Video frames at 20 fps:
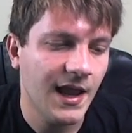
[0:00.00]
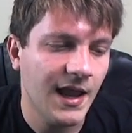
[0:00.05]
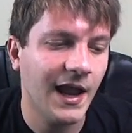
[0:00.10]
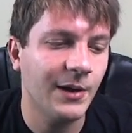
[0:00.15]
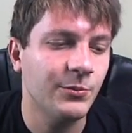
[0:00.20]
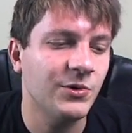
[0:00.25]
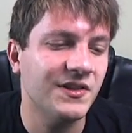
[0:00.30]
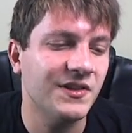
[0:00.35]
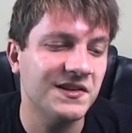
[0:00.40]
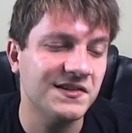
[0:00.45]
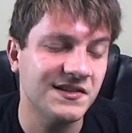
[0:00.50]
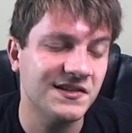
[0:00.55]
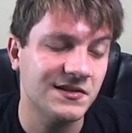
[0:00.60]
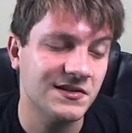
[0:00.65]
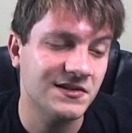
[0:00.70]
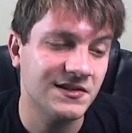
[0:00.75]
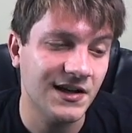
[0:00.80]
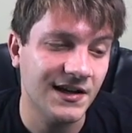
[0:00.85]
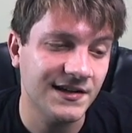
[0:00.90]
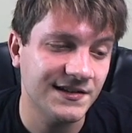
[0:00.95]
And what this
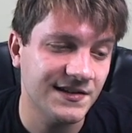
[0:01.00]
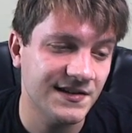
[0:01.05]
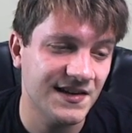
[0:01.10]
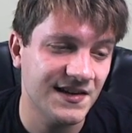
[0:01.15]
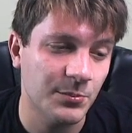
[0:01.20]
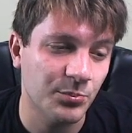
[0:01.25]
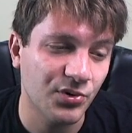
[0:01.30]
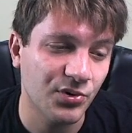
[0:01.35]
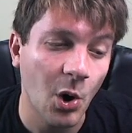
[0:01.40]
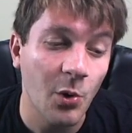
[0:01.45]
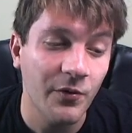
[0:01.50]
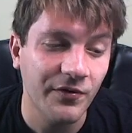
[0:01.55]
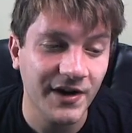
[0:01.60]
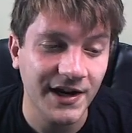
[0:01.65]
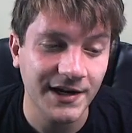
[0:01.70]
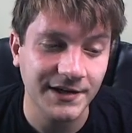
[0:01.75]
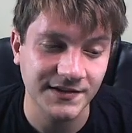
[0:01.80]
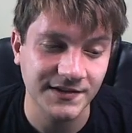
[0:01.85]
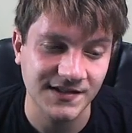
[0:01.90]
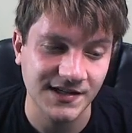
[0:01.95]
does is it
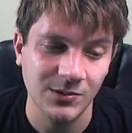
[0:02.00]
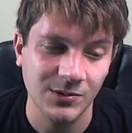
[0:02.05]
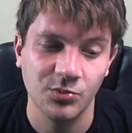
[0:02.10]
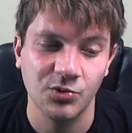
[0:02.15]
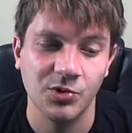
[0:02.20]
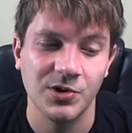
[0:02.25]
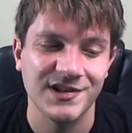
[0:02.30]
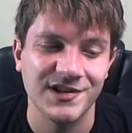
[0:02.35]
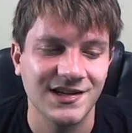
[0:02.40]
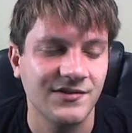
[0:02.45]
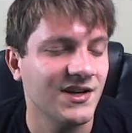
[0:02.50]
profiles imports.